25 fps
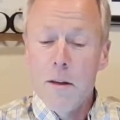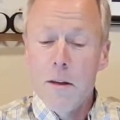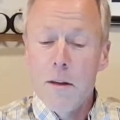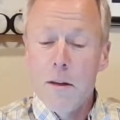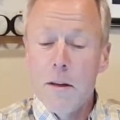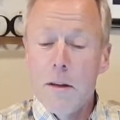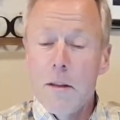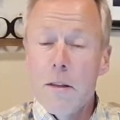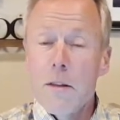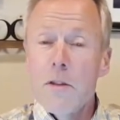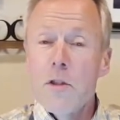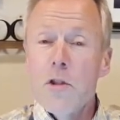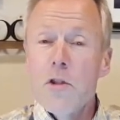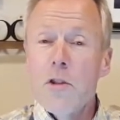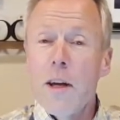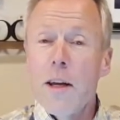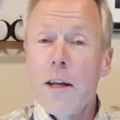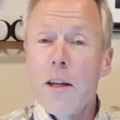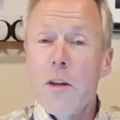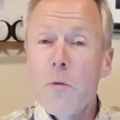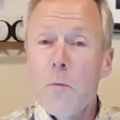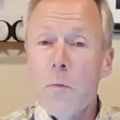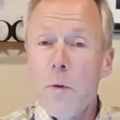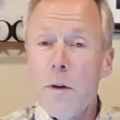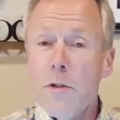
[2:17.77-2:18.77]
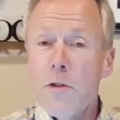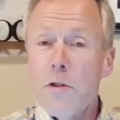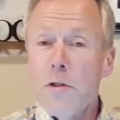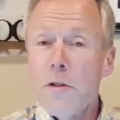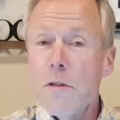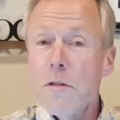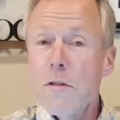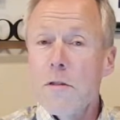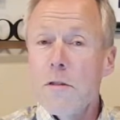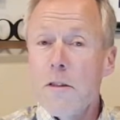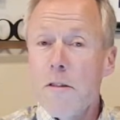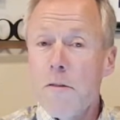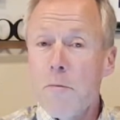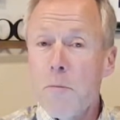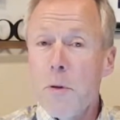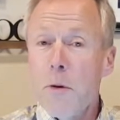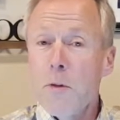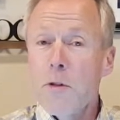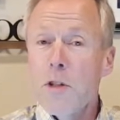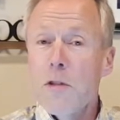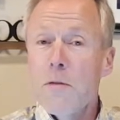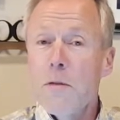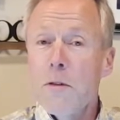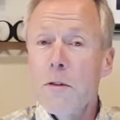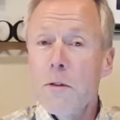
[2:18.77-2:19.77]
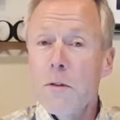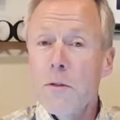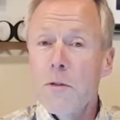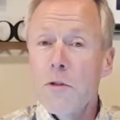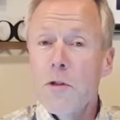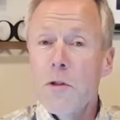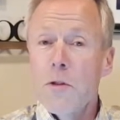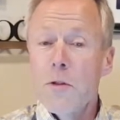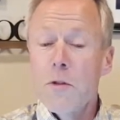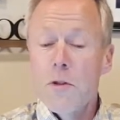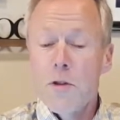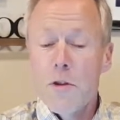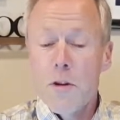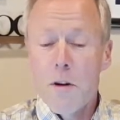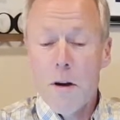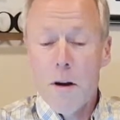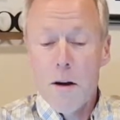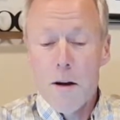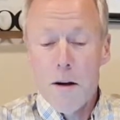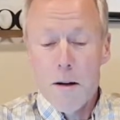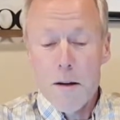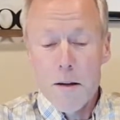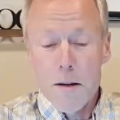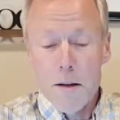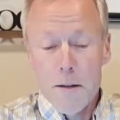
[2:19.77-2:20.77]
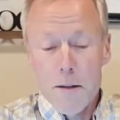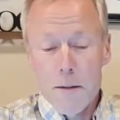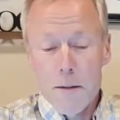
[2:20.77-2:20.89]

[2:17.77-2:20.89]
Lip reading: in the shady reaches of Postville churchyard.